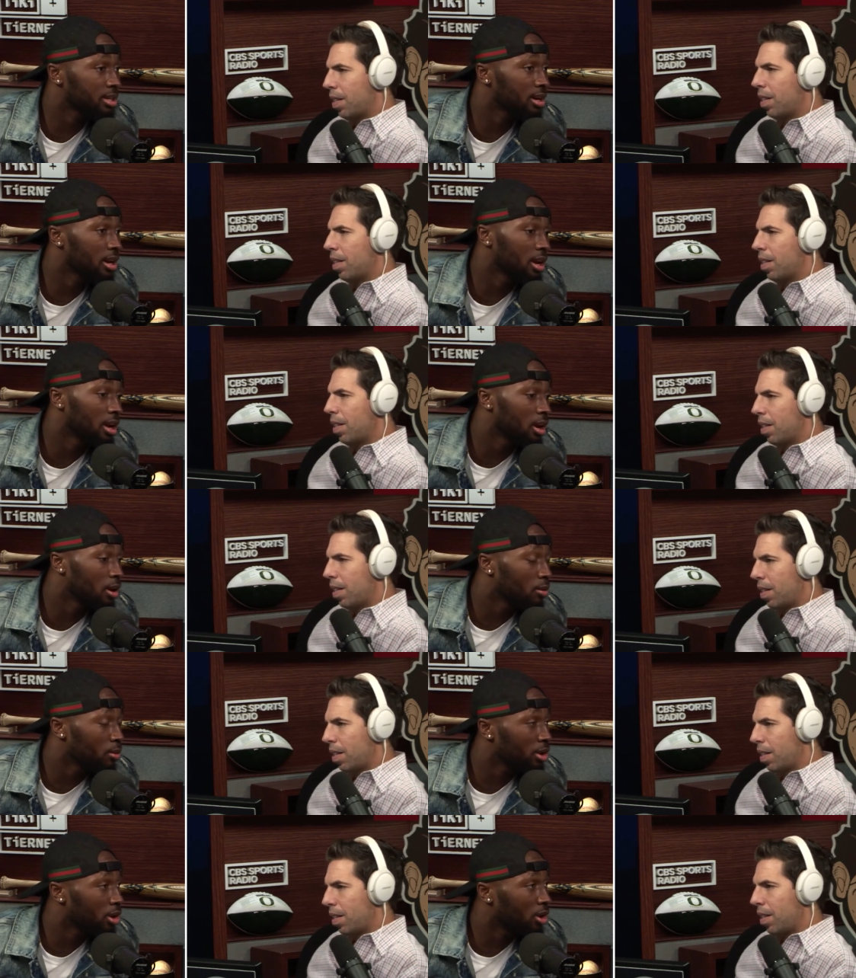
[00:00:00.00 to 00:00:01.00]
Speaker 1: and
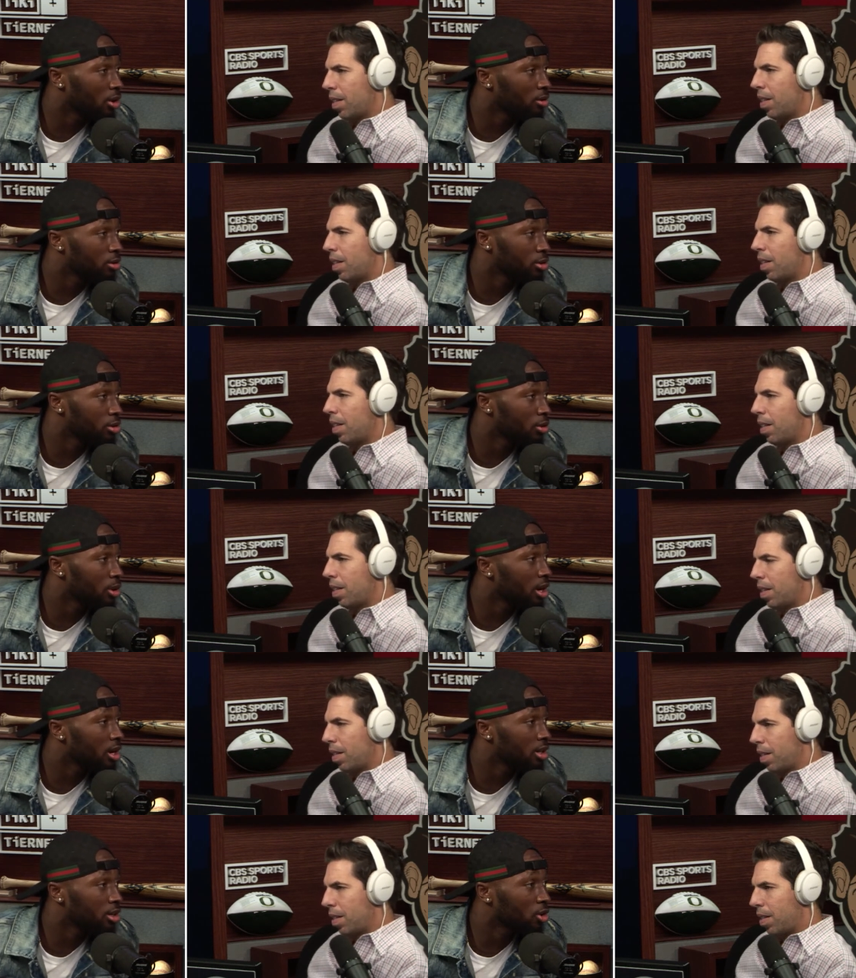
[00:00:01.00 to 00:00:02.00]
we all, you know,
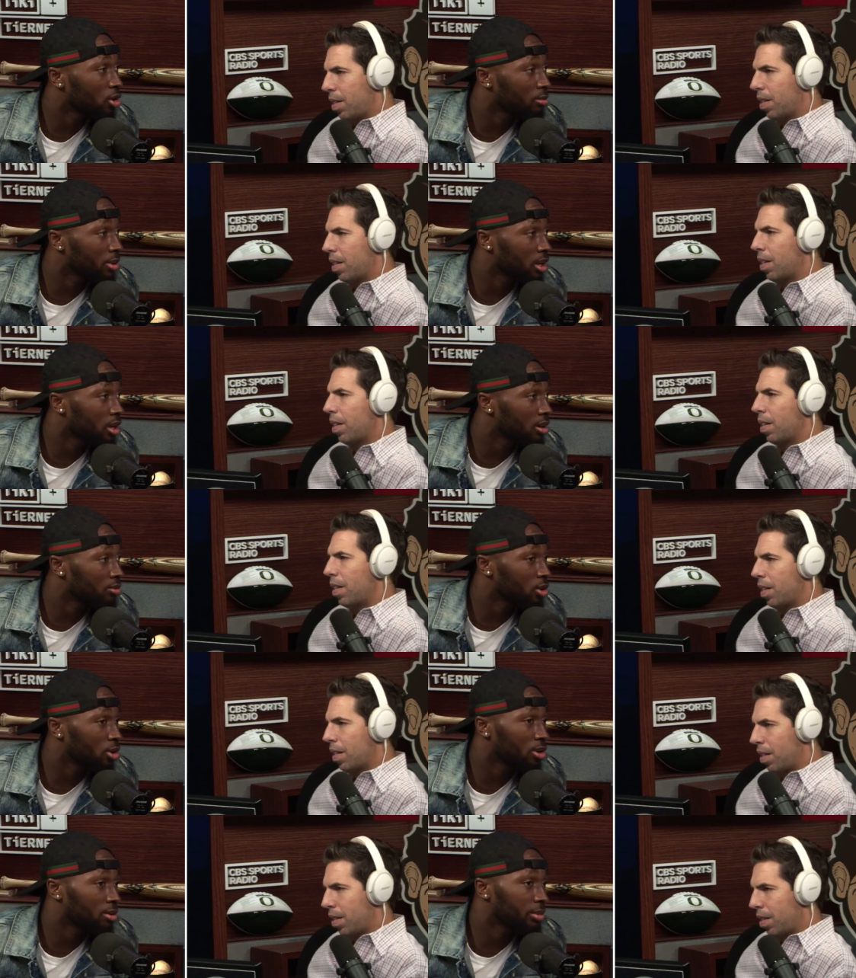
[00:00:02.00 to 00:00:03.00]
hugged on him and loved
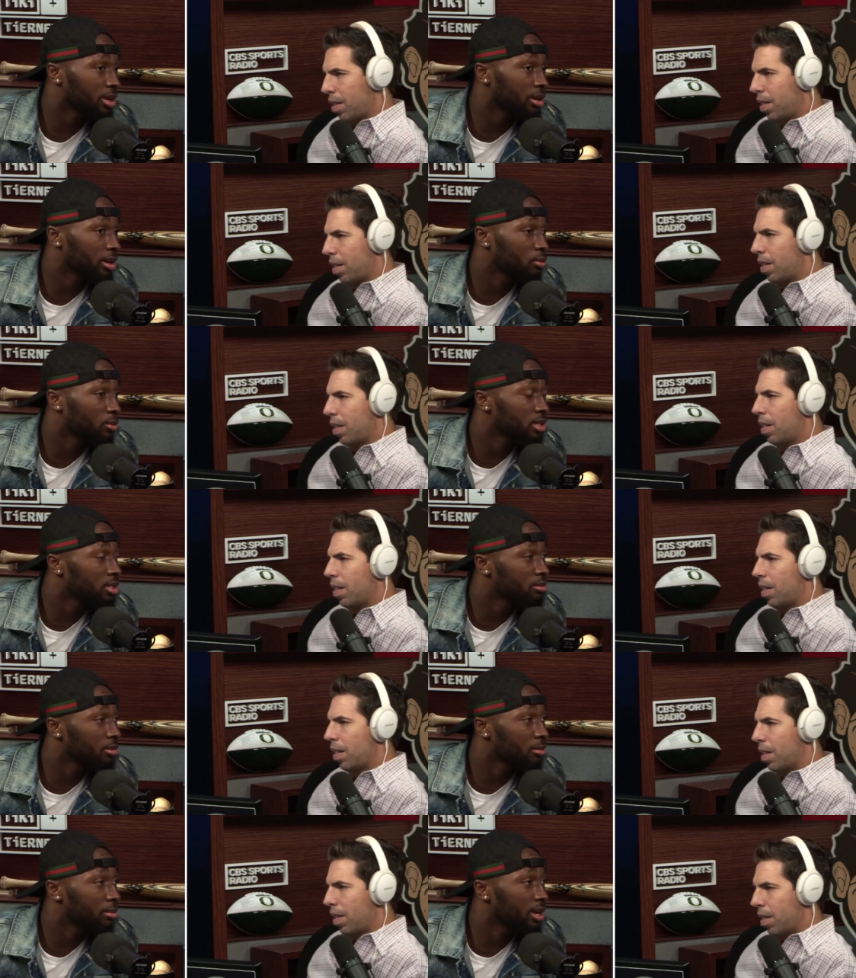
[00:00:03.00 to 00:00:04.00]
on him and, and wished
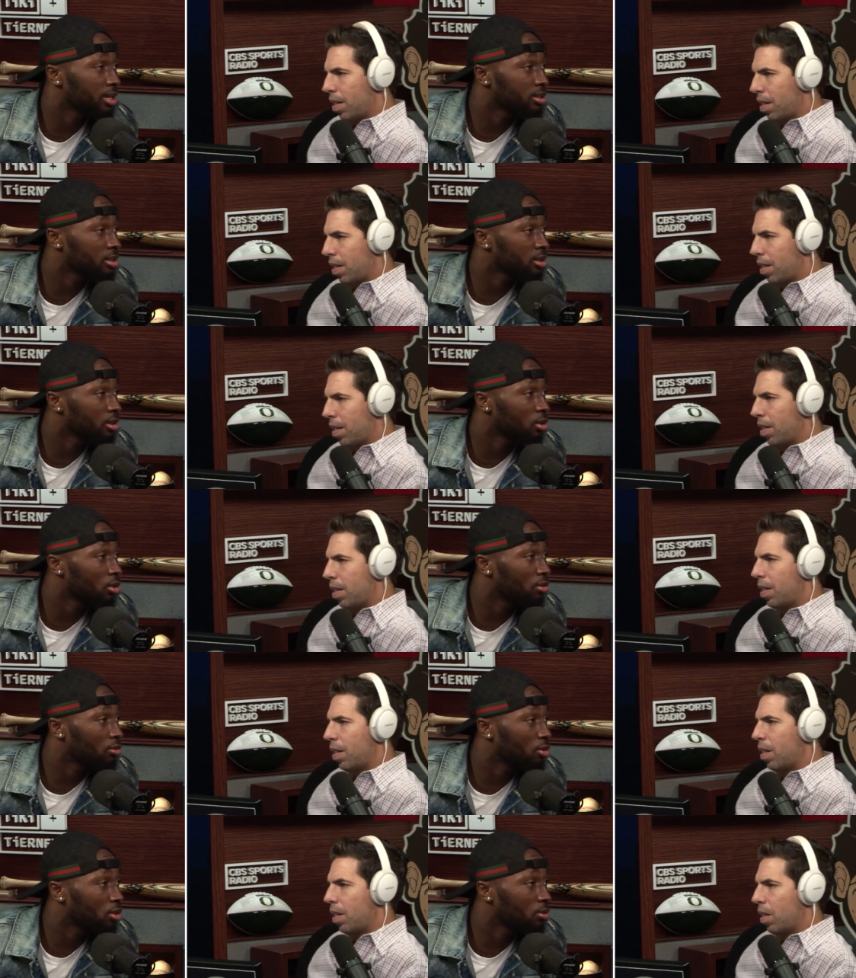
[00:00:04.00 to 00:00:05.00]
him the best
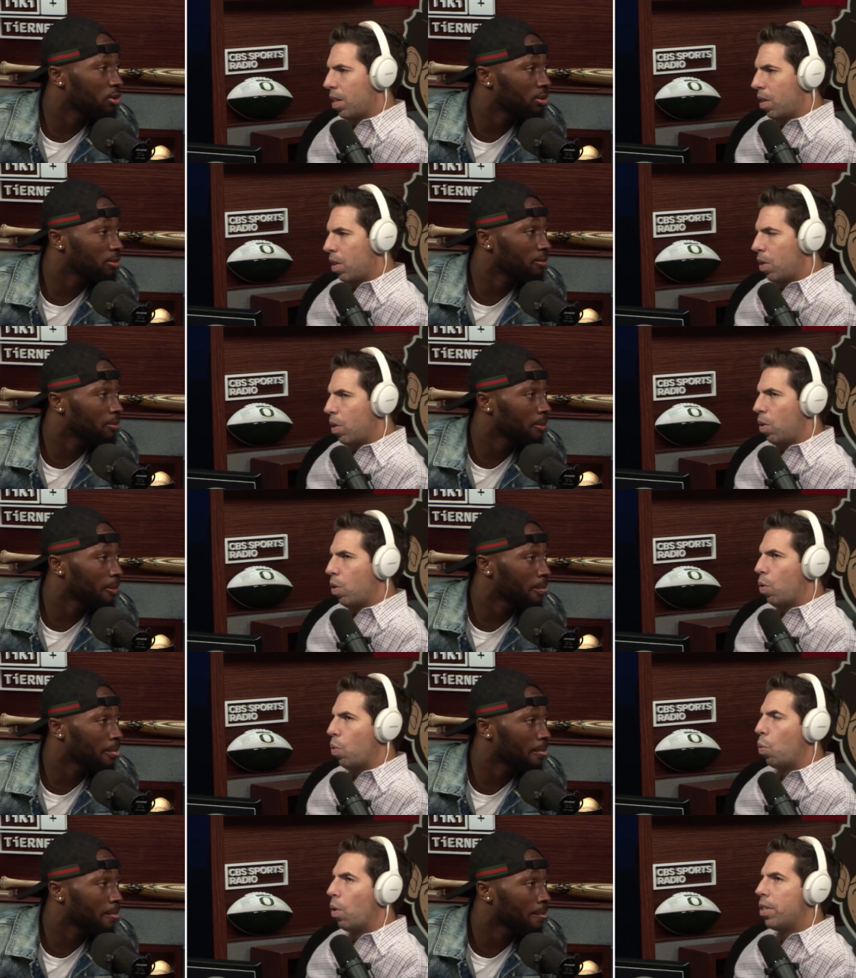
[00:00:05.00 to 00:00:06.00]
going forward.
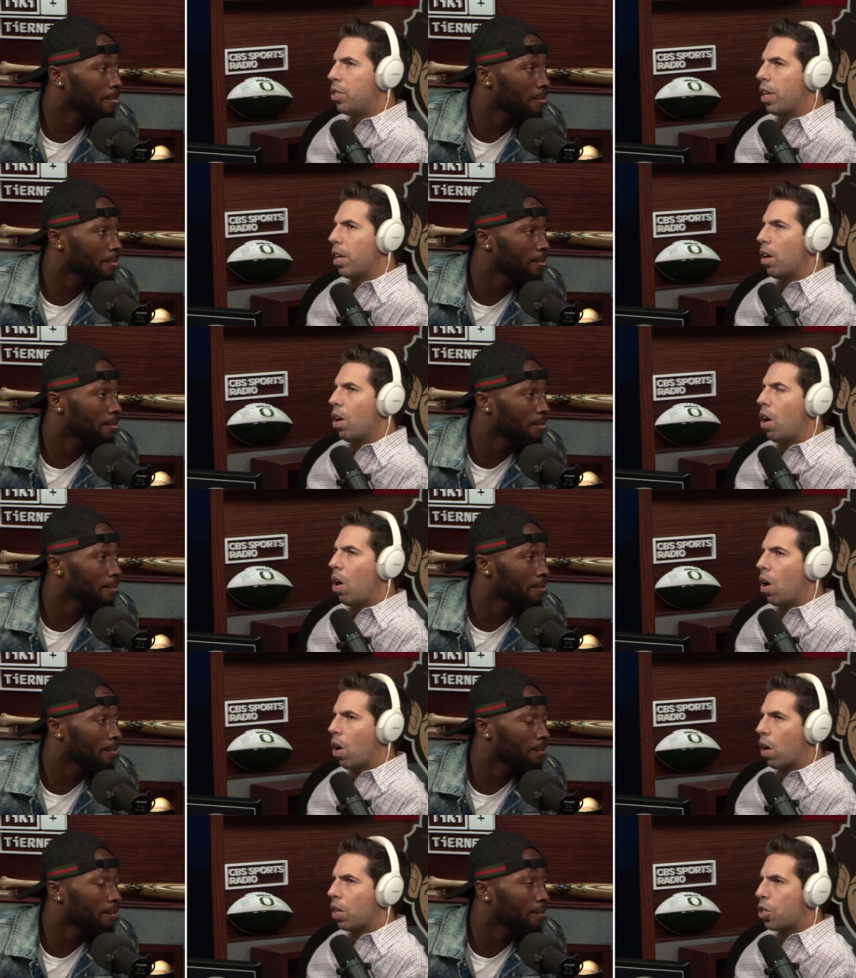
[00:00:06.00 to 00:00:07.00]
Speaker 2: Was it
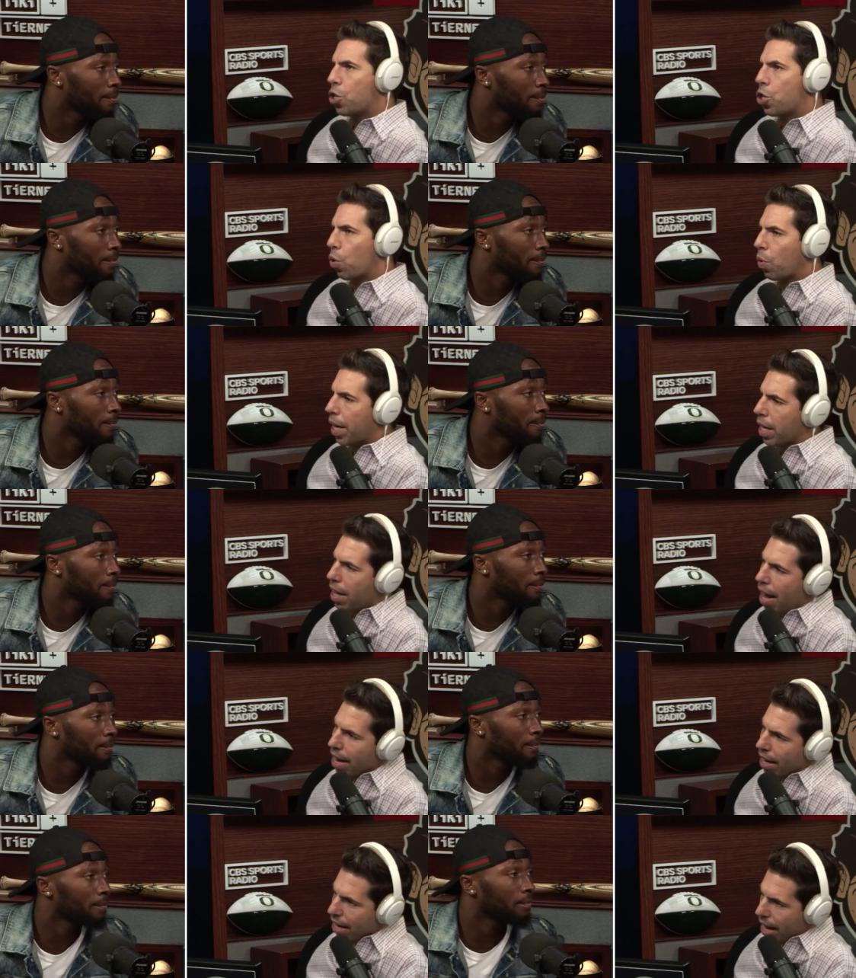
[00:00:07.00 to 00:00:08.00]
hard during
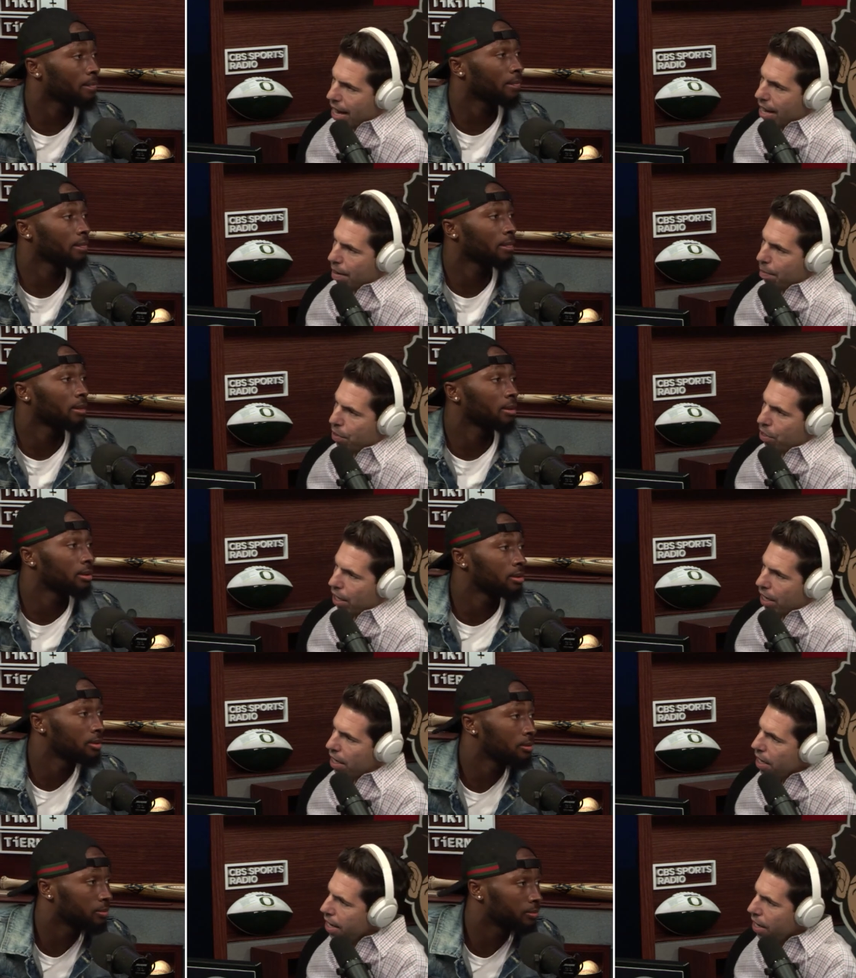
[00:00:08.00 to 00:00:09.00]
that game to
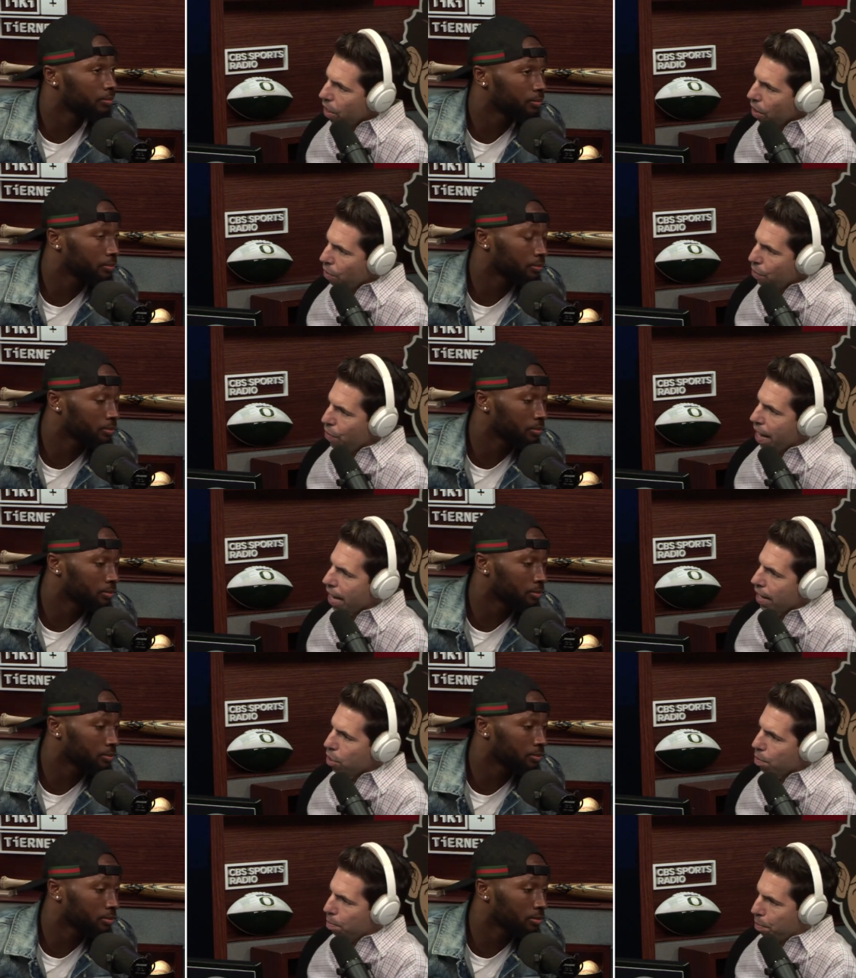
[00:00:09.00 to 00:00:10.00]
hear
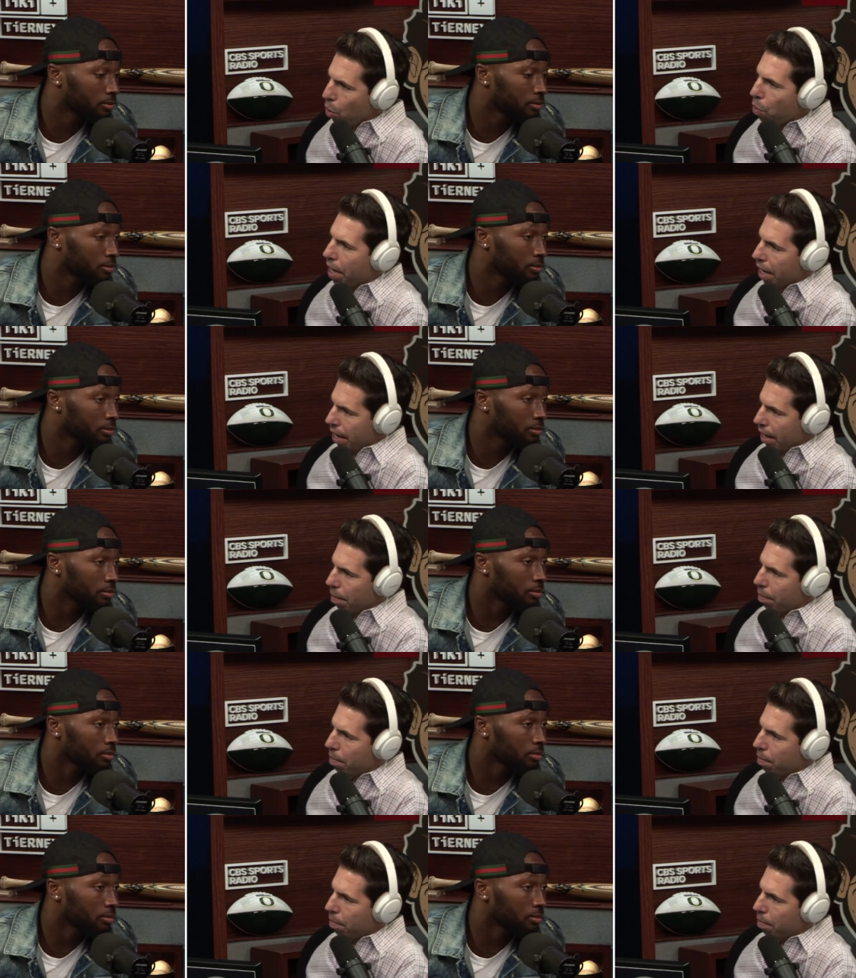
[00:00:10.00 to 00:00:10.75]
fans booing him?